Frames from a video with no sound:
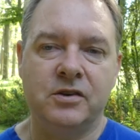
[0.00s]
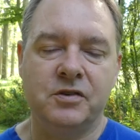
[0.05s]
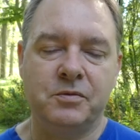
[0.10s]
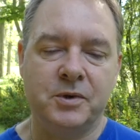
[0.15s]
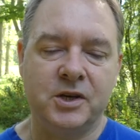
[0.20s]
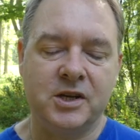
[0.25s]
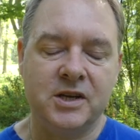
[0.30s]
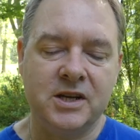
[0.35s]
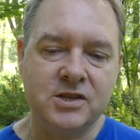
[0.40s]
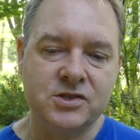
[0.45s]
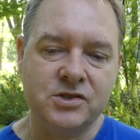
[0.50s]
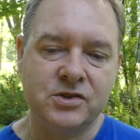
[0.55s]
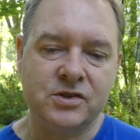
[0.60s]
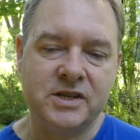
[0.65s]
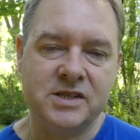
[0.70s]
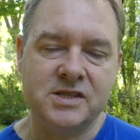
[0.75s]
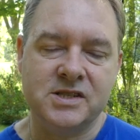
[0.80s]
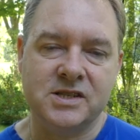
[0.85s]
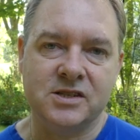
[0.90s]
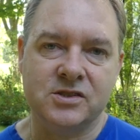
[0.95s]
has been
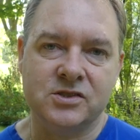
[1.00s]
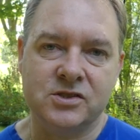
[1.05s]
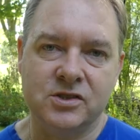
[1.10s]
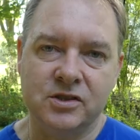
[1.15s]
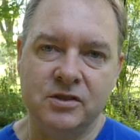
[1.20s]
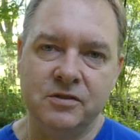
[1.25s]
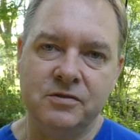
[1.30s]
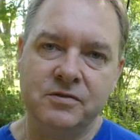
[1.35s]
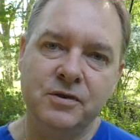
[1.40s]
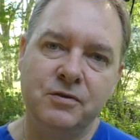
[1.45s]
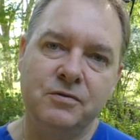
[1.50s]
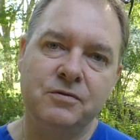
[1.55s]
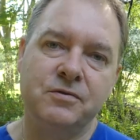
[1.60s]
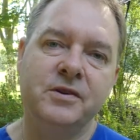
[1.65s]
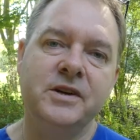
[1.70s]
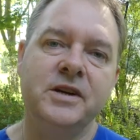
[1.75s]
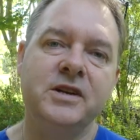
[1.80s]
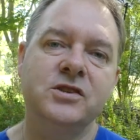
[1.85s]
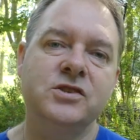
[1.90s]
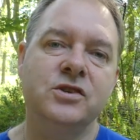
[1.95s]
interesting to you, feel
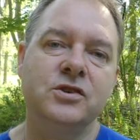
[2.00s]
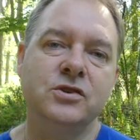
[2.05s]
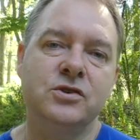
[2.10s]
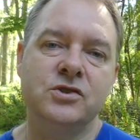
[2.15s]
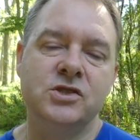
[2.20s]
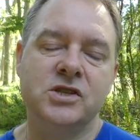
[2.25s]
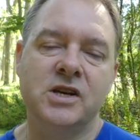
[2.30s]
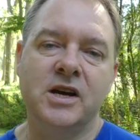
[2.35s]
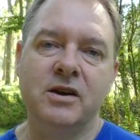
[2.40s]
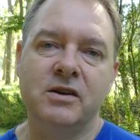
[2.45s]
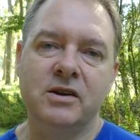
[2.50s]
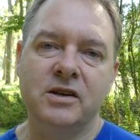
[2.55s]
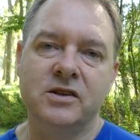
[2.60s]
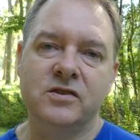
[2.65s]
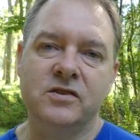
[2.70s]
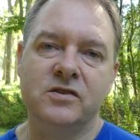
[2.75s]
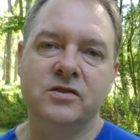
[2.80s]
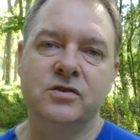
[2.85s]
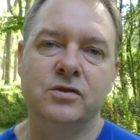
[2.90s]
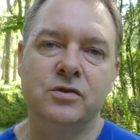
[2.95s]
free to share it
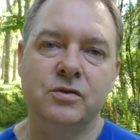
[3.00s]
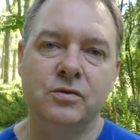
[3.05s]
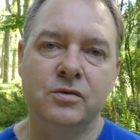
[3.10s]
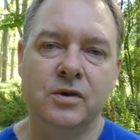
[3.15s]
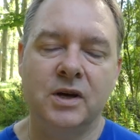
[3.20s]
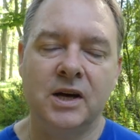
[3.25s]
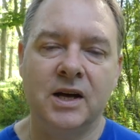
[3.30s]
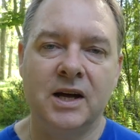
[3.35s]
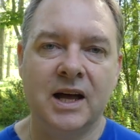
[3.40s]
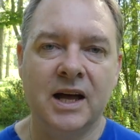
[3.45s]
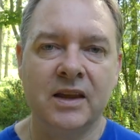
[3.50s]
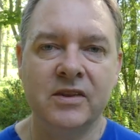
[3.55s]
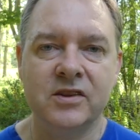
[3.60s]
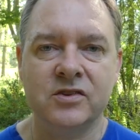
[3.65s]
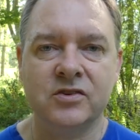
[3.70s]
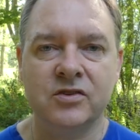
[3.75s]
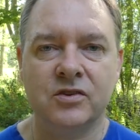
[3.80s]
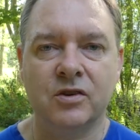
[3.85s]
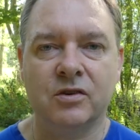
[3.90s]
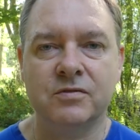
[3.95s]
to other
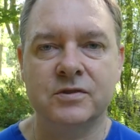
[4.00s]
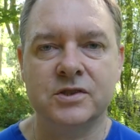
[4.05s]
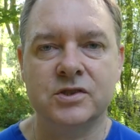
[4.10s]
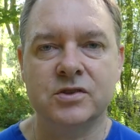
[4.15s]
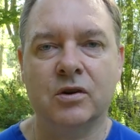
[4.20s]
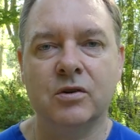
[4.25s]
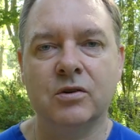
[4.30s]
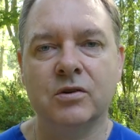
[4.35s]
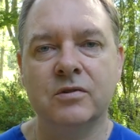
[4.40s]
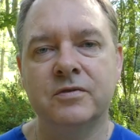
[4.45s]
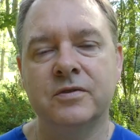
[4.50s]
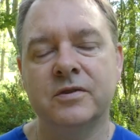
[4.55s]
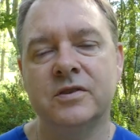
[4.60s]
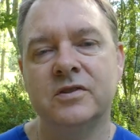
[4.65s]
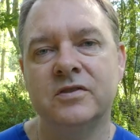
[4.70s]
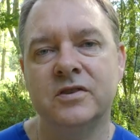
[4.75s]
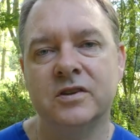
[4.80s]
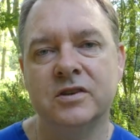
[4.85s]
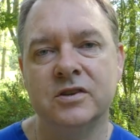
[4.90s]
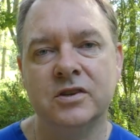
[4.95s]
stock
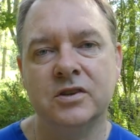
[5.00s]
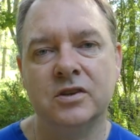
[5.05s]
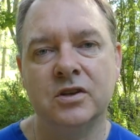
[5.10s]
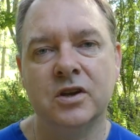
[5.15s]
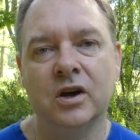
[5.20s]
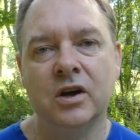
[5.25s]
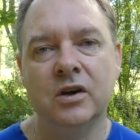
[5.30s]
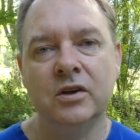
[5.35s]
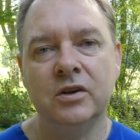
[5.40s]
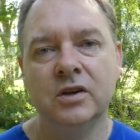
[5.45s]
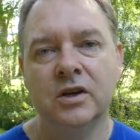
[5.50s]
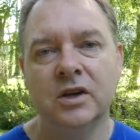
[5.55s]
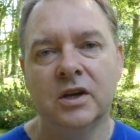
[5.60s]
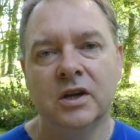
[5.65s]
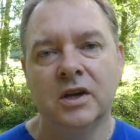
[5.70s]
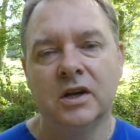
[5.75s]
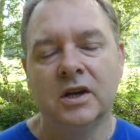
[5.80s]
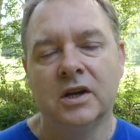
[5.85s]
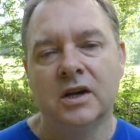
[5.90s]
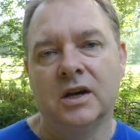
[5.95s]
photographers that you know,
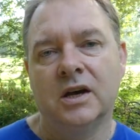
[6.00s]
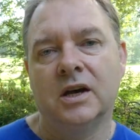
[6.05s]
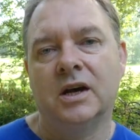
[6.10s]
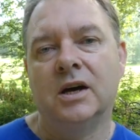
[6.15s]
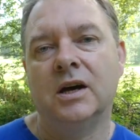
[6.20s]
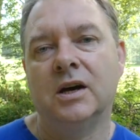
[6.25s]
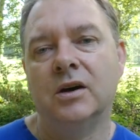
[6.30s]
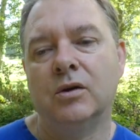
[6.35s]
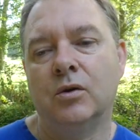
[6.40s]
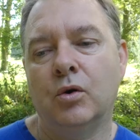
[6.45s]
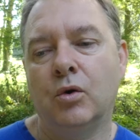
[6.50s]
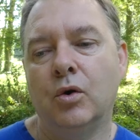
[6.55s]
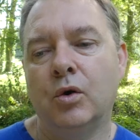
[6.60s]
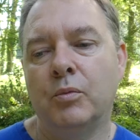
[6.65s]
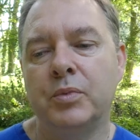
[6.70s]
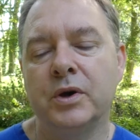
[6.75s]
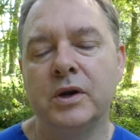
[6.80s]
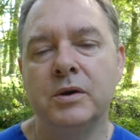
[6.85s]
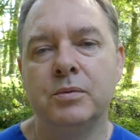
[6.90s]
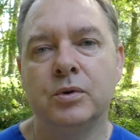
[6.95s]
or
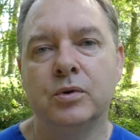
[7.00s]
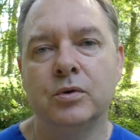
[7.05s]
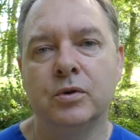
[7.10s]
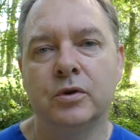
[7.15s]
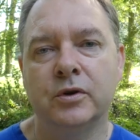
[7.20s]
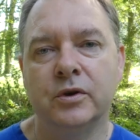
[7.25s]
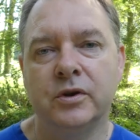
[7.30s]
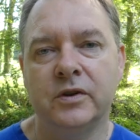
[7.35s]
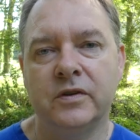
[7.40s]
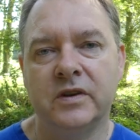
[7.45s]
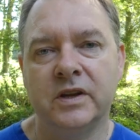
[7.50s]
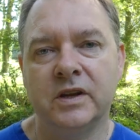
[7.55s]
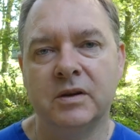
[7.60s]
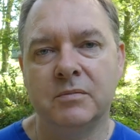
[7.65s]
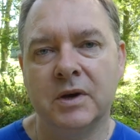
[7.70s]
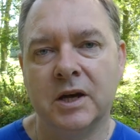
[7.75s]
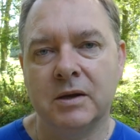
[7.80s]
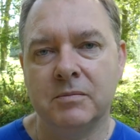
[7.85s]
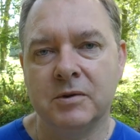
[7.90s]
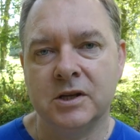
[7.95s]
people who you think
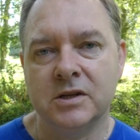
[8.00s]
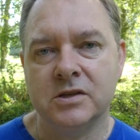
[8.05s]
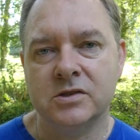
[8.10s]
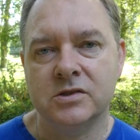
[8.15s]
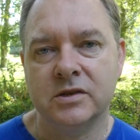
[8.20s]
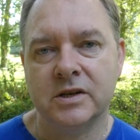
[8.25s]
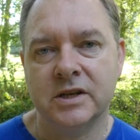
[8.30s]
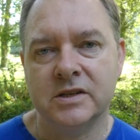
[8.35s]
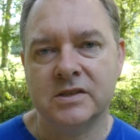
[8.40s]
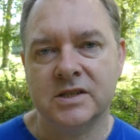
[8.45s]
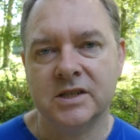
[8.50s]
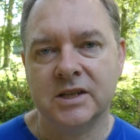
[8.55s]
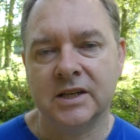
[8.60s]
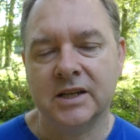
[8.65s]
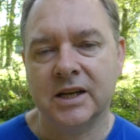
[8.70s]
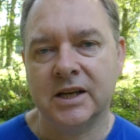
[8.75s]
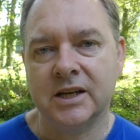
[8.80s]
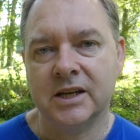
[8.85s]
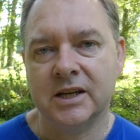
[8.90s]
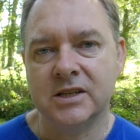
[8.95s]
may be interested in
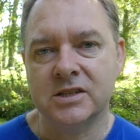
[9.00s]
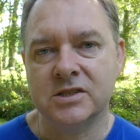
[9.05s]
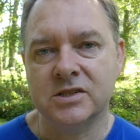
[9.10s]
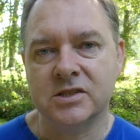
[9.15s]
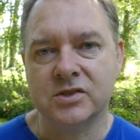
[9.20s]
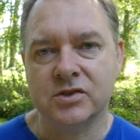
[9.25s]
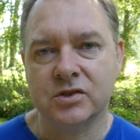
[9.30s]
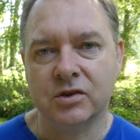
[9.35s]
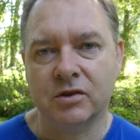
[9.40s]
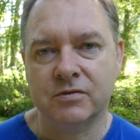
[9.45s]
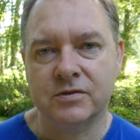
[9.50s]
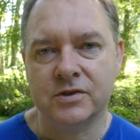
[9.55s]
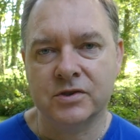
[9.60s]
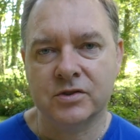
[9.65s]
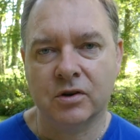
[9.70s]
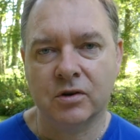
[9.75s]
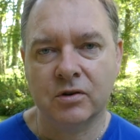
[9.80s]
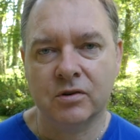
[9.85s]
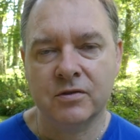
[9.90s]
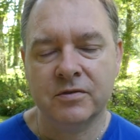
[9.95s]
getting into stock
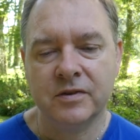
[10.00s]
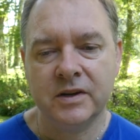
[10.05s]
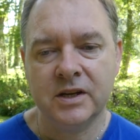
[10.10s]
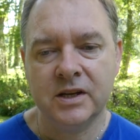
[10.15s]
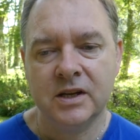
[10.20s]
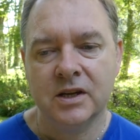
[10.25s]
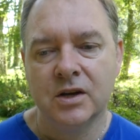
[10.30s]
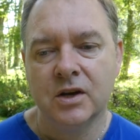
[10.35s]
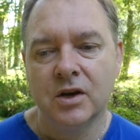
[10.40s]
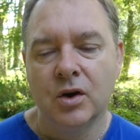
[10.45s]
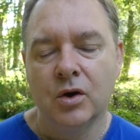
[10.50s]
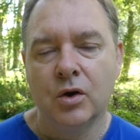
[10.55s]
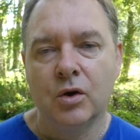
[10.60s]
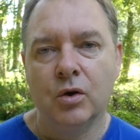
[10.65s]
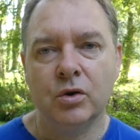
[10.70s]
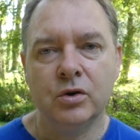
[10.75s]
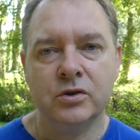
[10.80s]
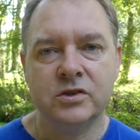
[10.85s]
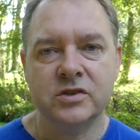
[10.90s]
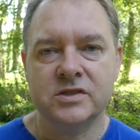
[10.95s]
photography,
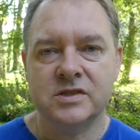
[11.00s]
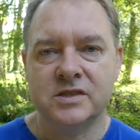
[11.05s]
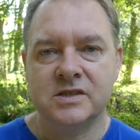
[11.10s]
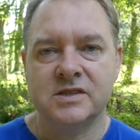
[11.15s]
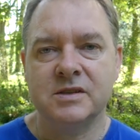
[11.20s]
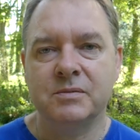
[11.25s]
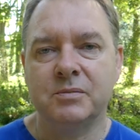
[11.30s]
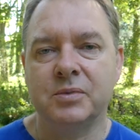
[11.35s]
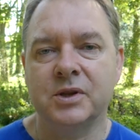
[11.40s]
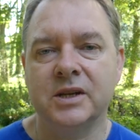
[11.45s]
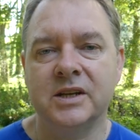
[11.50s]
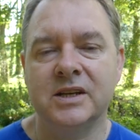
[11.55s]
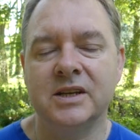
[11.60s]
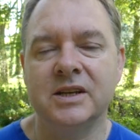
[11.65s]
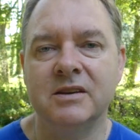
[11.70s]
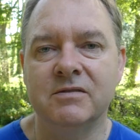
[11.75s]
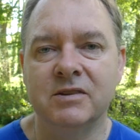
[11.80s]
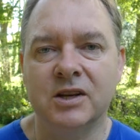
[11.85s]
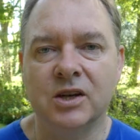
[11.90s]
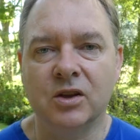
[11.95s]
or just simply
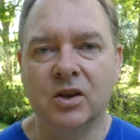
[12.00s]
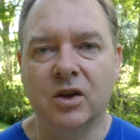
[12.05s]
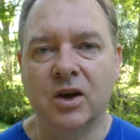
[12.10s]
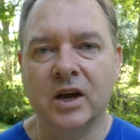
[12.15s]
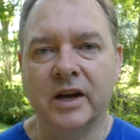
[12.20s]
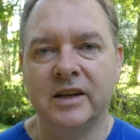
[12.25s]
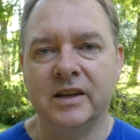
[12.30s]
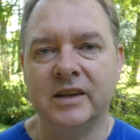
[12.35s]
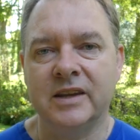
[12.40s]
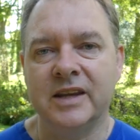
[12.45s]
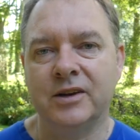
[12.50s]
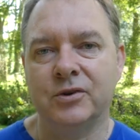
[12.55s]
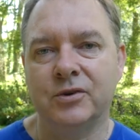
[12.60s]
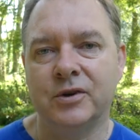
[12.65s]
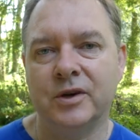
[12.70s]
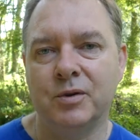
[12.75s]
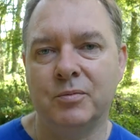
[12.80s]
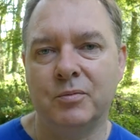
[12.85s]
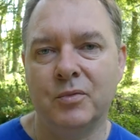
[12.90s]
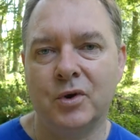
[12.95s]
give it a like, and that'll
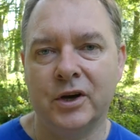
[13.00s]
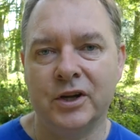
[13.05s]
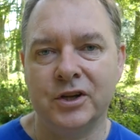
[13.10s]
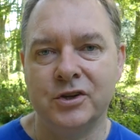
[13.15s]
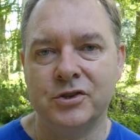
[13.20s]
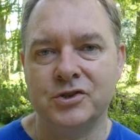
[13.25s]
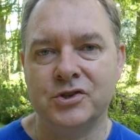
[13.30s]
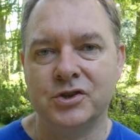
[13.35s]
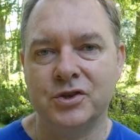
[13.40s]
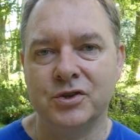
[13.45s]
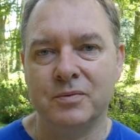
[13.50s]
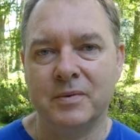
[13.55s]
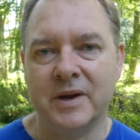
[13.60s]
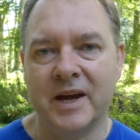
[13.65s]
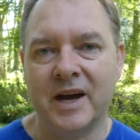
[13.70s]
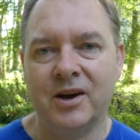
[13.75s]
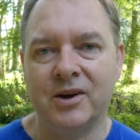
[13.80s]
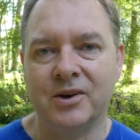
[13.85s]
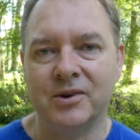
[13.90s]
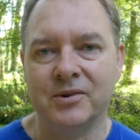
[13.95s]
help my YouTube
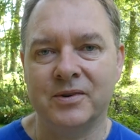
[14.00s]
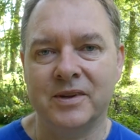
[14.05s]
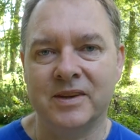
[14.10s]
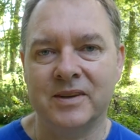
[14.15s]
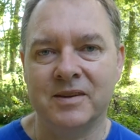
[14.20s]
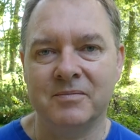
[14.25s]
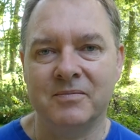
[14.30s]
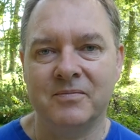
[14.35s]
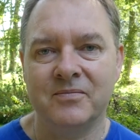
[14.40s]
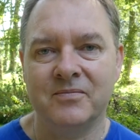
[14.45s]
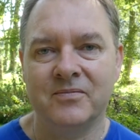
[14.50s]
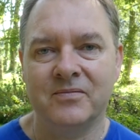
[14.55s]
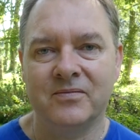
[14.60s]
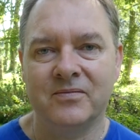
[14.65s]
algorithm.